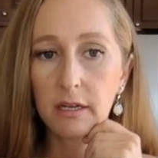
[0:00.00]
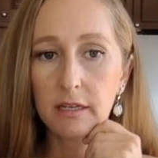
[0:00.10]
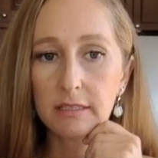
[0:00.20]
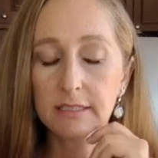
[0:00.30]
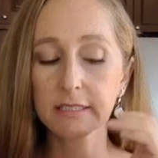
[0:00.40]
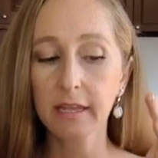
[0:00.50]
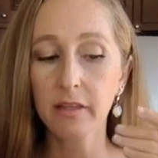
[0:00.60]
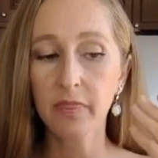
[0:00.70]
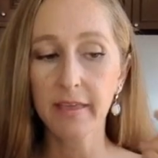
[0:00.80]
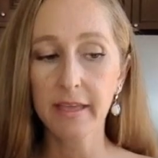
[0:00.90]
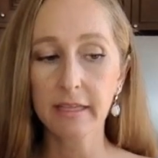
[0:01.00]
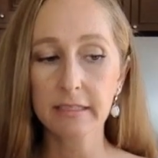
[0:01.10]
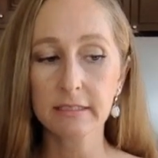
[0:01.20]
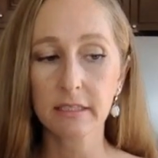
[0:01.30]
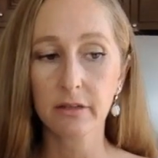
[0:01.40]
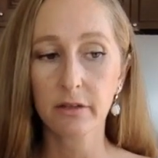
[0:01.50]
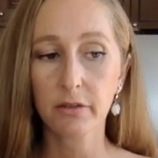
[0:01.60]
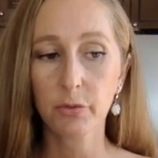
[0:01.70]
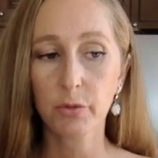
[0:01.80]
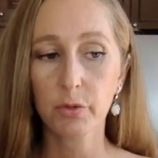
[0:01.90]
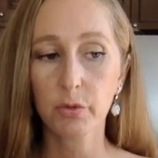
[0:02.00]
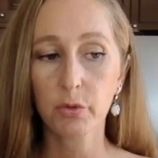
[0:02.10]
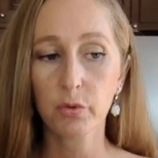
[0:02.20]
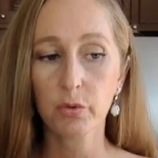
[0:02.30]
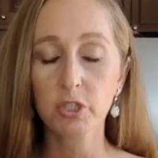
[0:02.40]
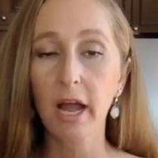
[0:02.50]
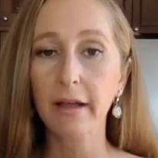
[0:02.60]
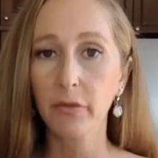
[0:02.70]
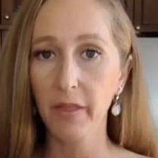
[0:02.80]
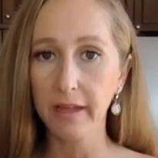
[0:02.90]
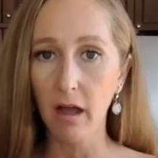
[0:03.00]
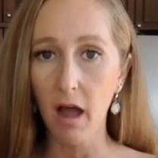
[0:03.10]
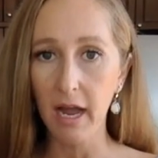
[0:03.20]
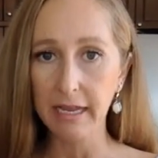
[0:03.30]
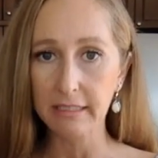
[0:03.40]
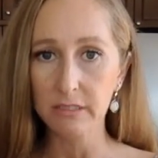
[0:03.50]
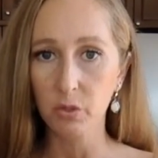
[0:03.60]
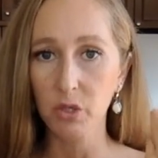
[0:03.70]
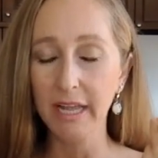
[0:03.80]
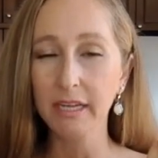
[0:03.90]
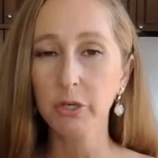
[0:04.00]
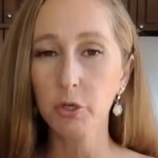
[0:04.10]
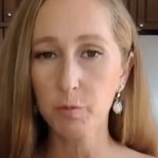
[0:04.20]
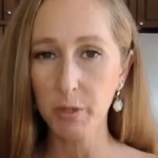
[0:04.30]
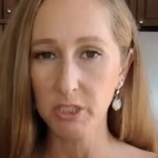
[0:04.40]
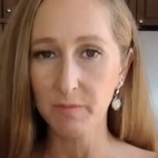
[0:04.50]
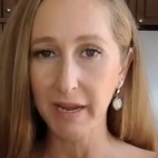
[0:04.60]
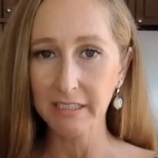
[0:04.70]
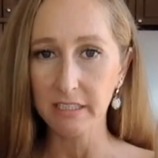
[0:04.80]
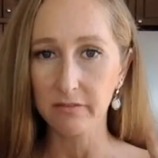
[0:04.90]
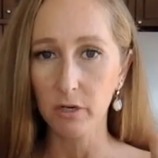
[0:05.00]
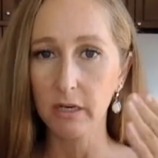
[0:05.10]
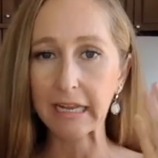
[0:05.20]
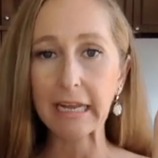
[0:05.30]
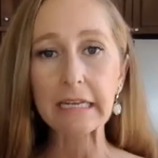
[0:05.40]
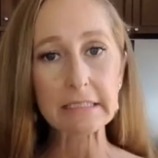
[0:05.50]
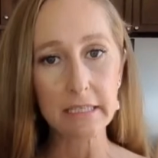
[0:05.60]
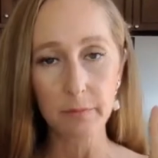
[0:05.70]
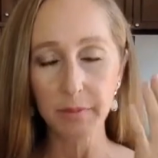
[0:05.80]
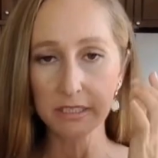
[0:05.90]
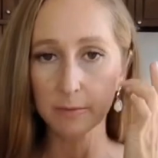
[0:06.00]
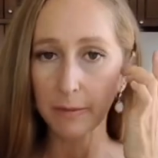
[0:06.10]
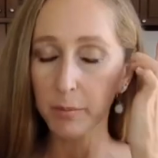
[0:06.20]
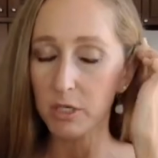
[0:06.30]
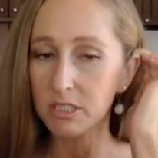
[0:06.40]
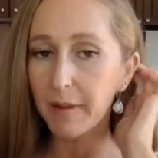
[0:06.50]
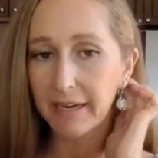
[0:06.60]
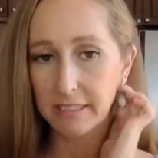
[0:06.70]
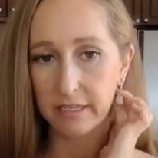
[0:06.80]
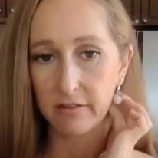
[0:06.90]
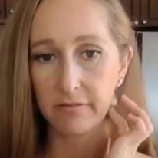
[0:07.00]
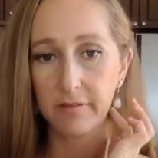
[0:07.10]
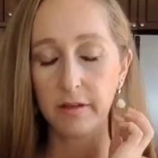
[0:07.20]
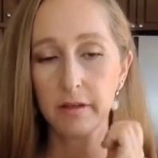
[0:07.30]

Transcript: seeing things through childlike eyes or like a new perspective or an innocent perspective.